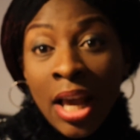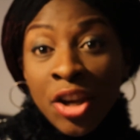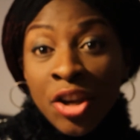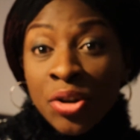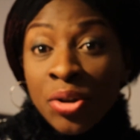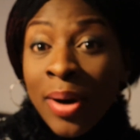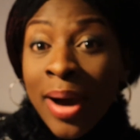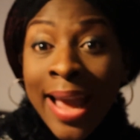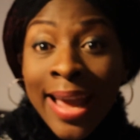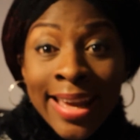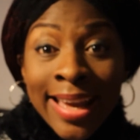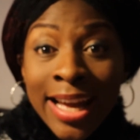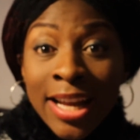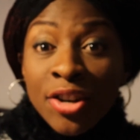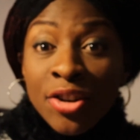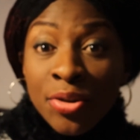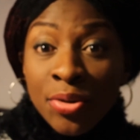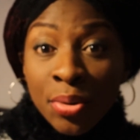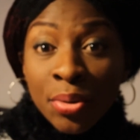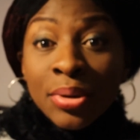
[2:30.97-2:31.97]
You know, I
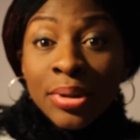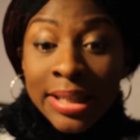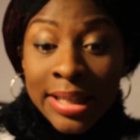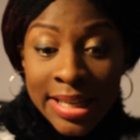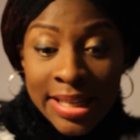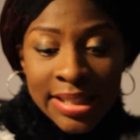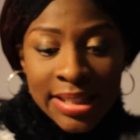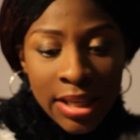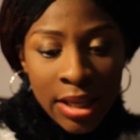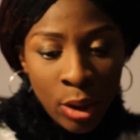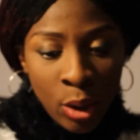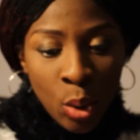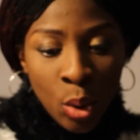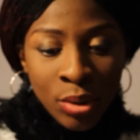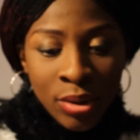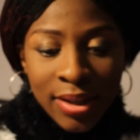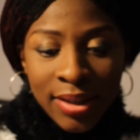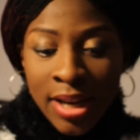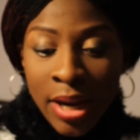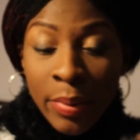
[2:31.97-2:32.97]
can't do this
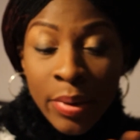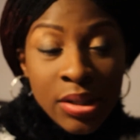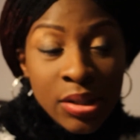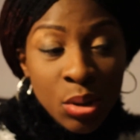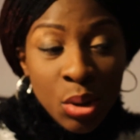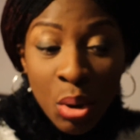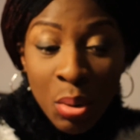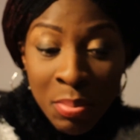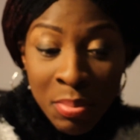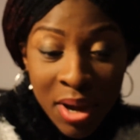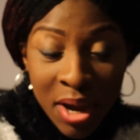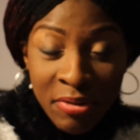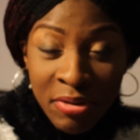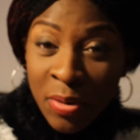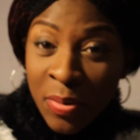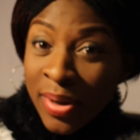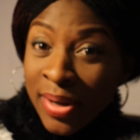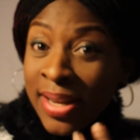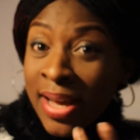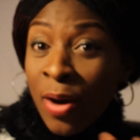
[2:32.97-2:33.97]
alone. There is no
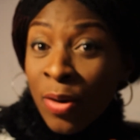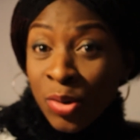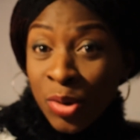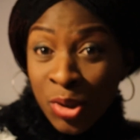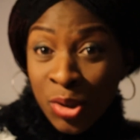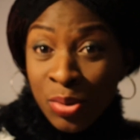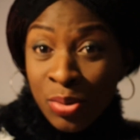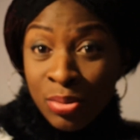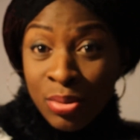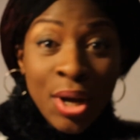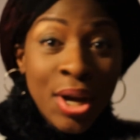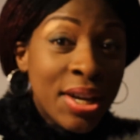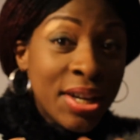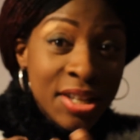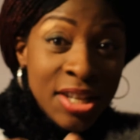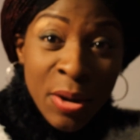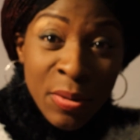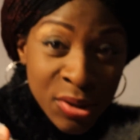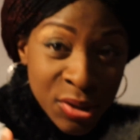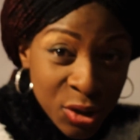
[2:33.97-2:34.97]
Mary without you.
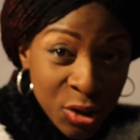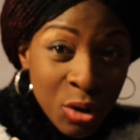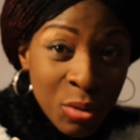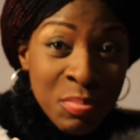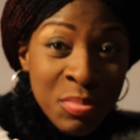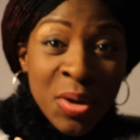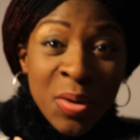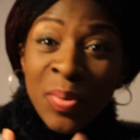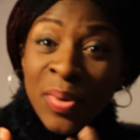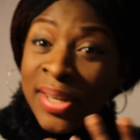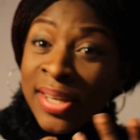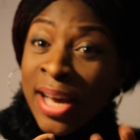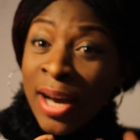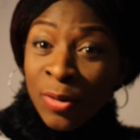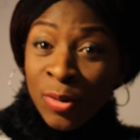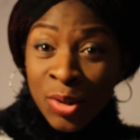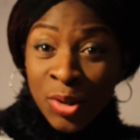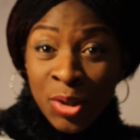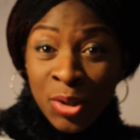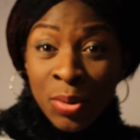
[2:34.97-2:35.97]
There is no me
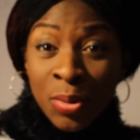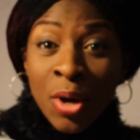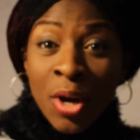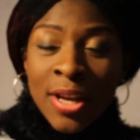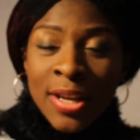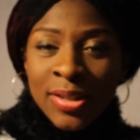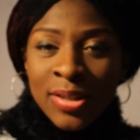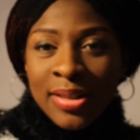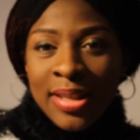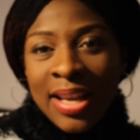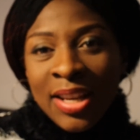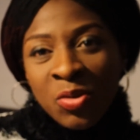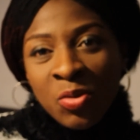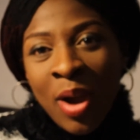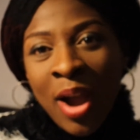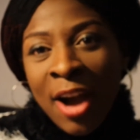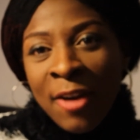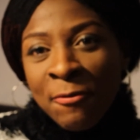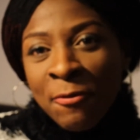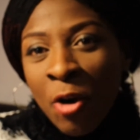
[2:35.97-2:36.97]
without you. So that's
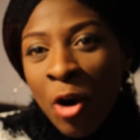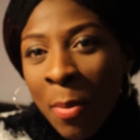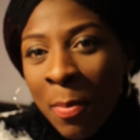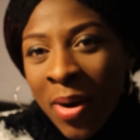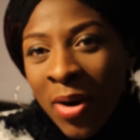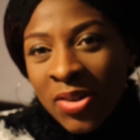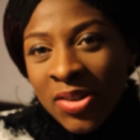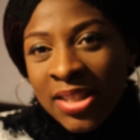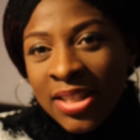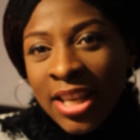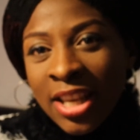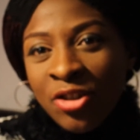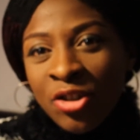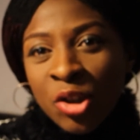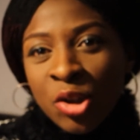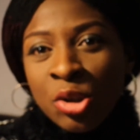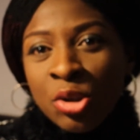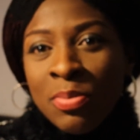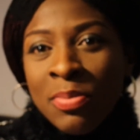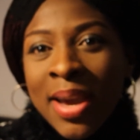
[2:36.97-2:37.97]
why I've come out here,
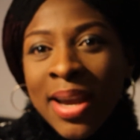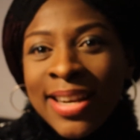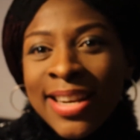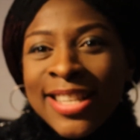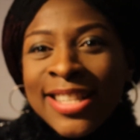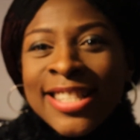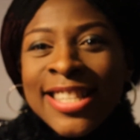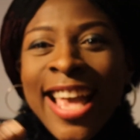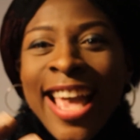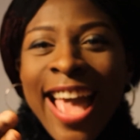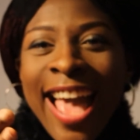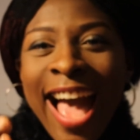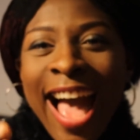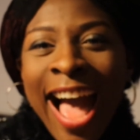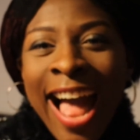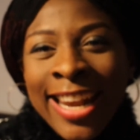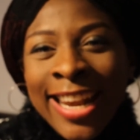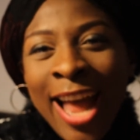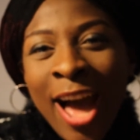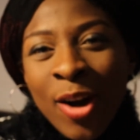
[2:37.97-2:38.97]
just to make this
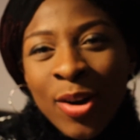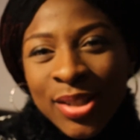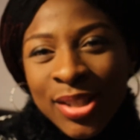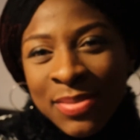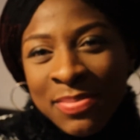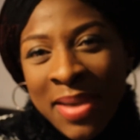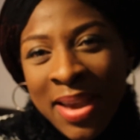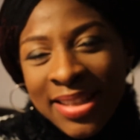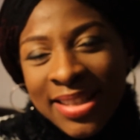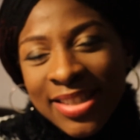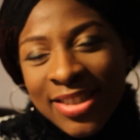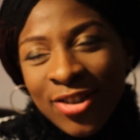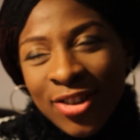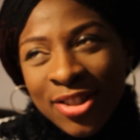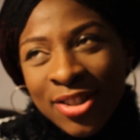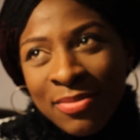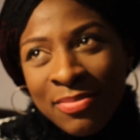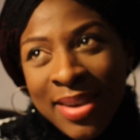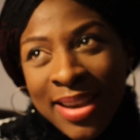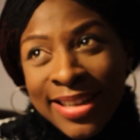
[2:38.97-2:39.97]
announcement,
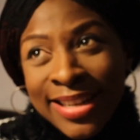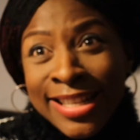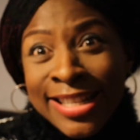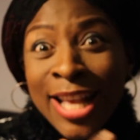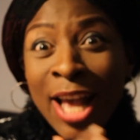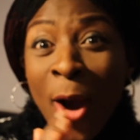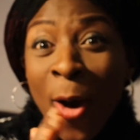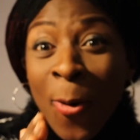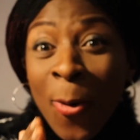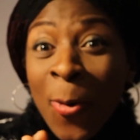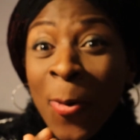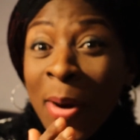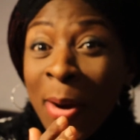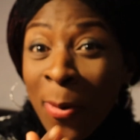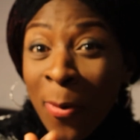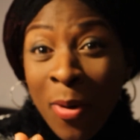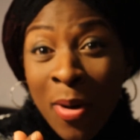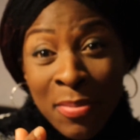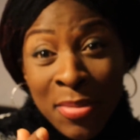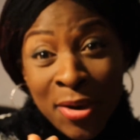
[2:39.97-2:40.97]
just to make this
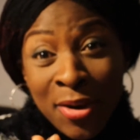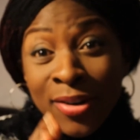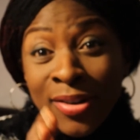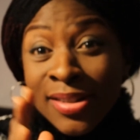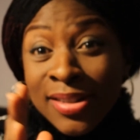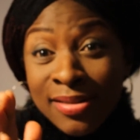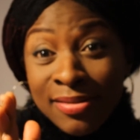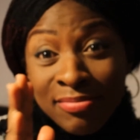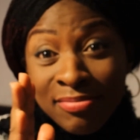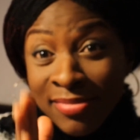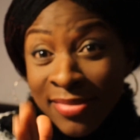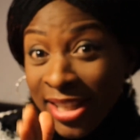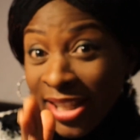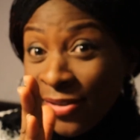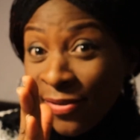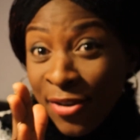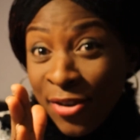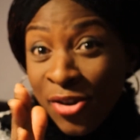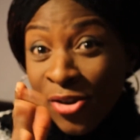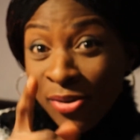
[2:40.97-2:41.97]
quick one, because
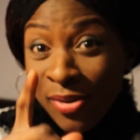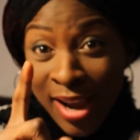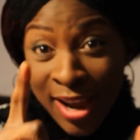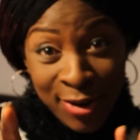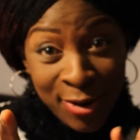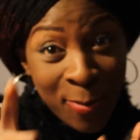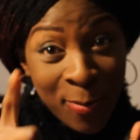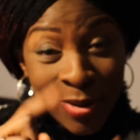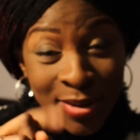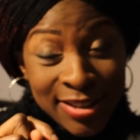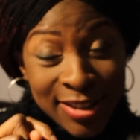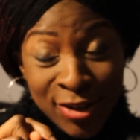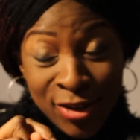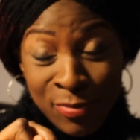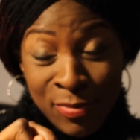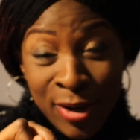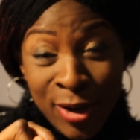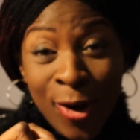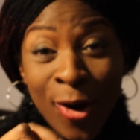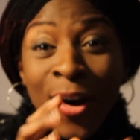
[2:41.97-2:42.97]
this video, I don't want it to
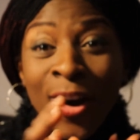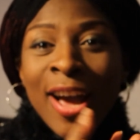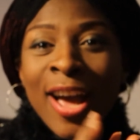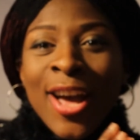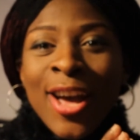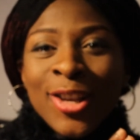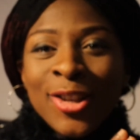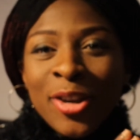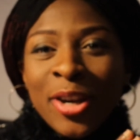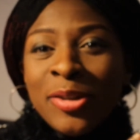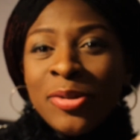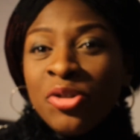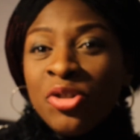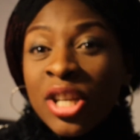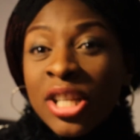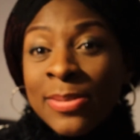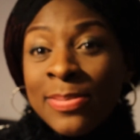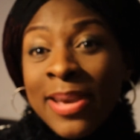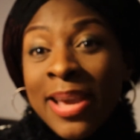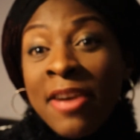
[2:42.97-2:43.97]
be long. So it will
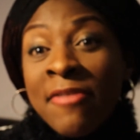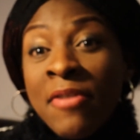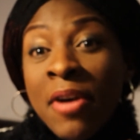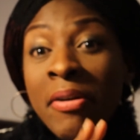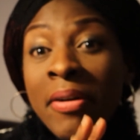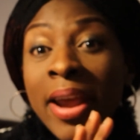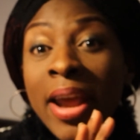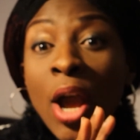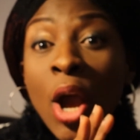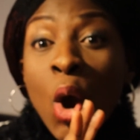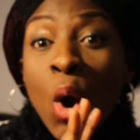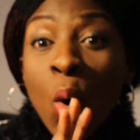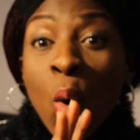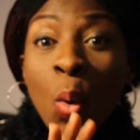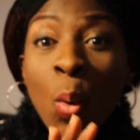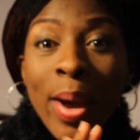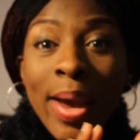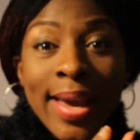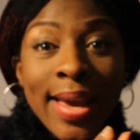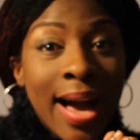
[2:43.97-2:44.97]
just be a very
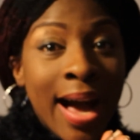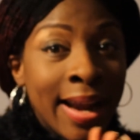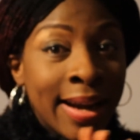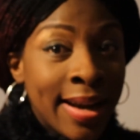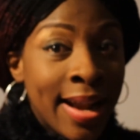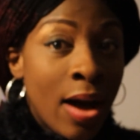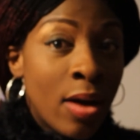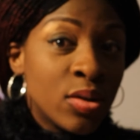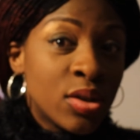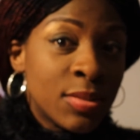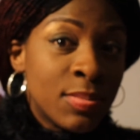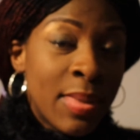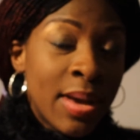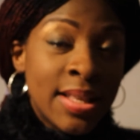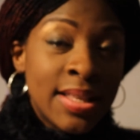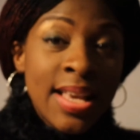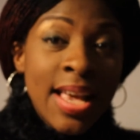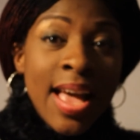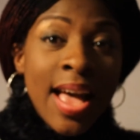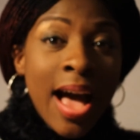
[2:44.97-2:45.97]
quick
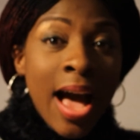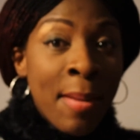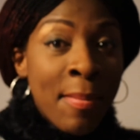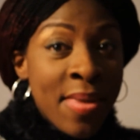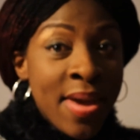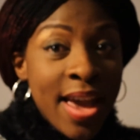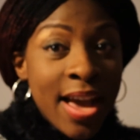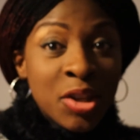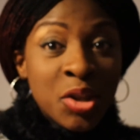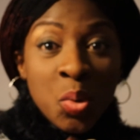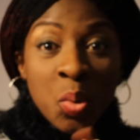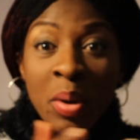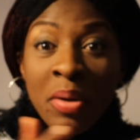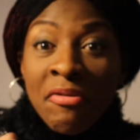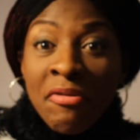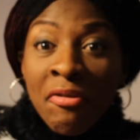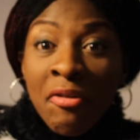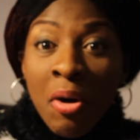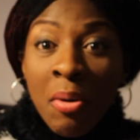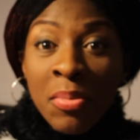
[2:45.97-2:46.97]
announcement. I'm here to
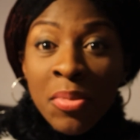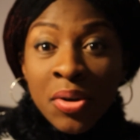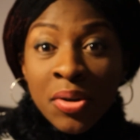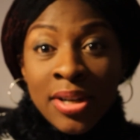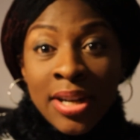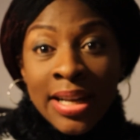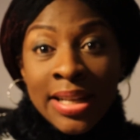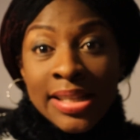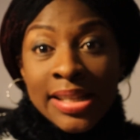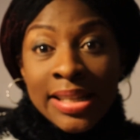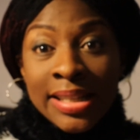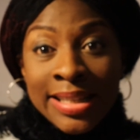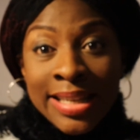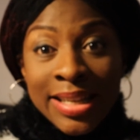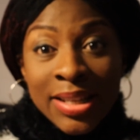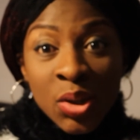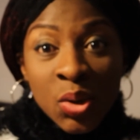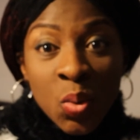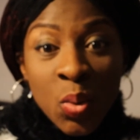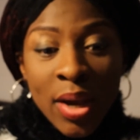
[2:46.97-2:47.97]
inform you that
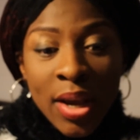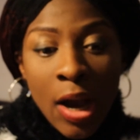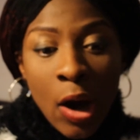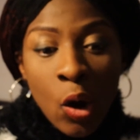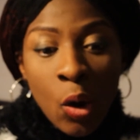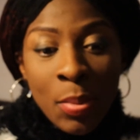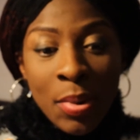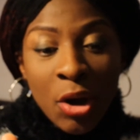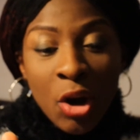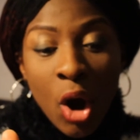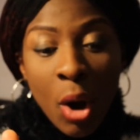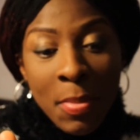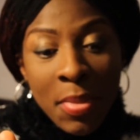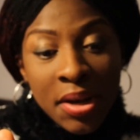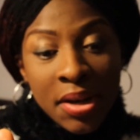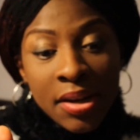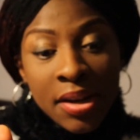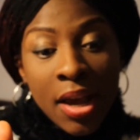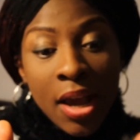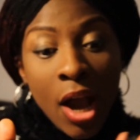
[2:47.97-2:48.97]
this week I will be
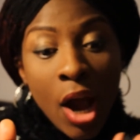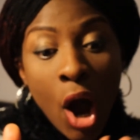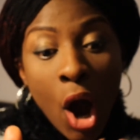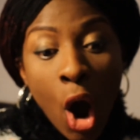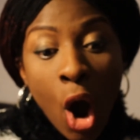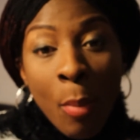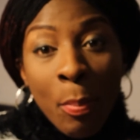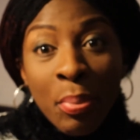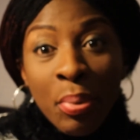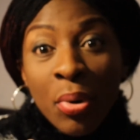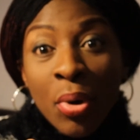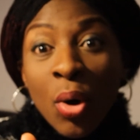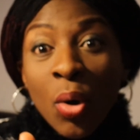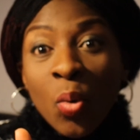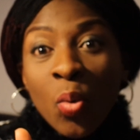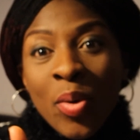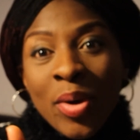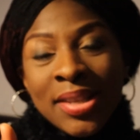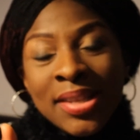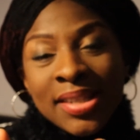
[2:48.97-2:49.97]
coming up
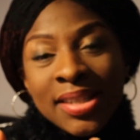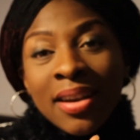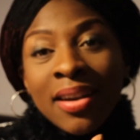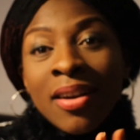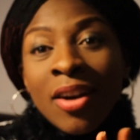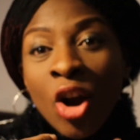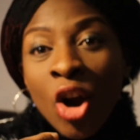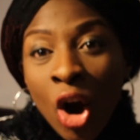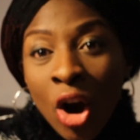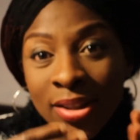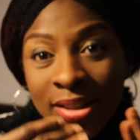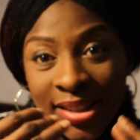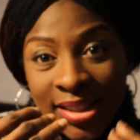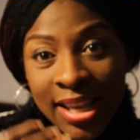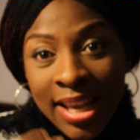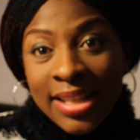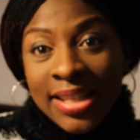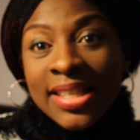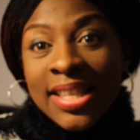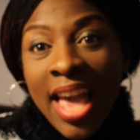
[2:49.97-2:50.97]
with
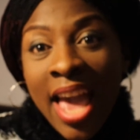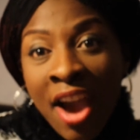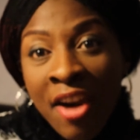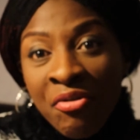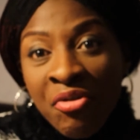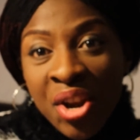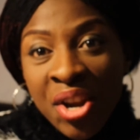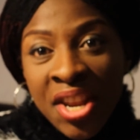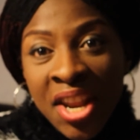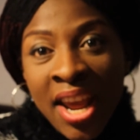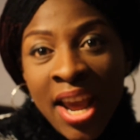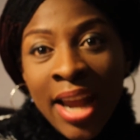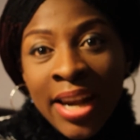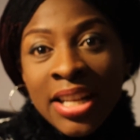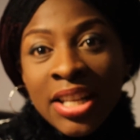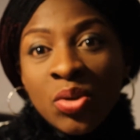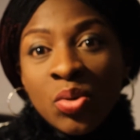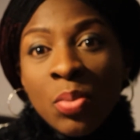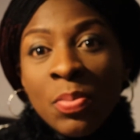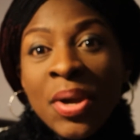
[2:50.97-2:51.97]
content every day, and
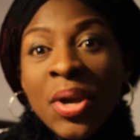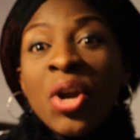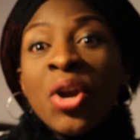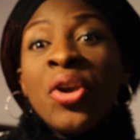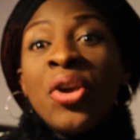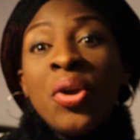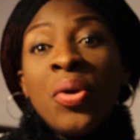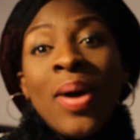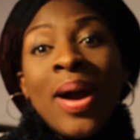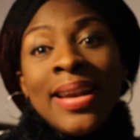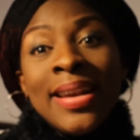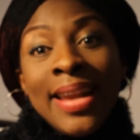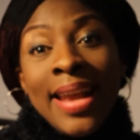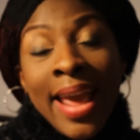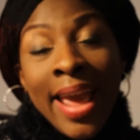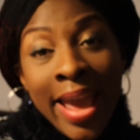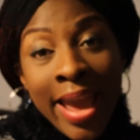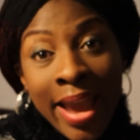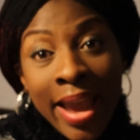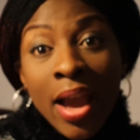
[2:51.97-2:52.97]
it will be
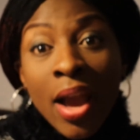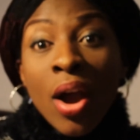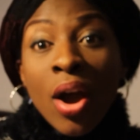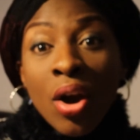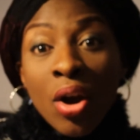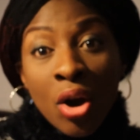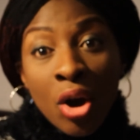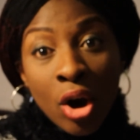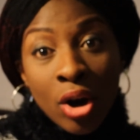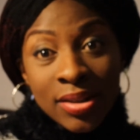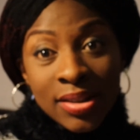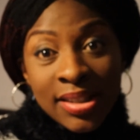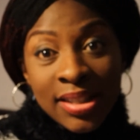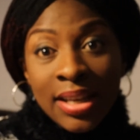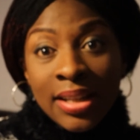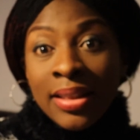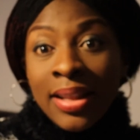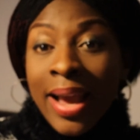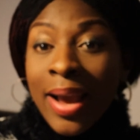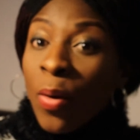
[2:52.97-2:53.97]
Q&A
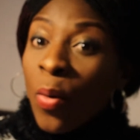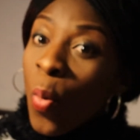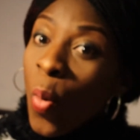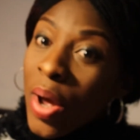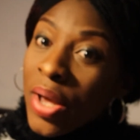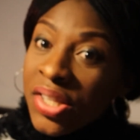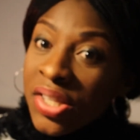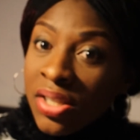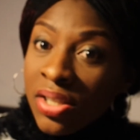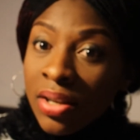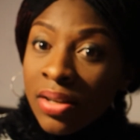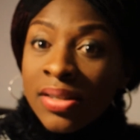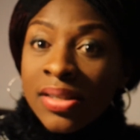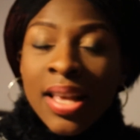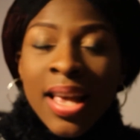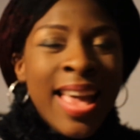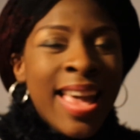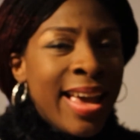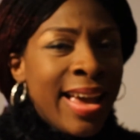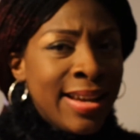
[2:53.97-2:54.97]
content, like
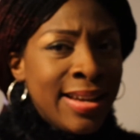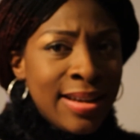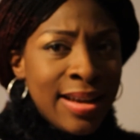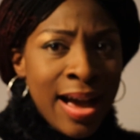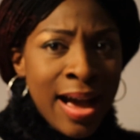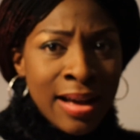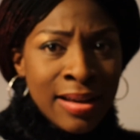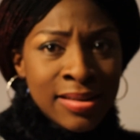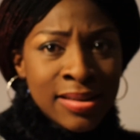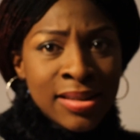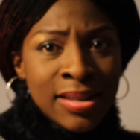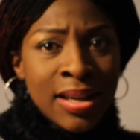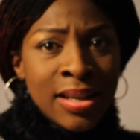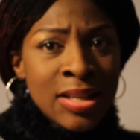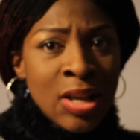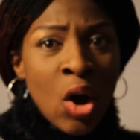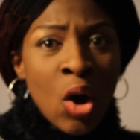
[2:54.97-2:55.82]
questions and answers.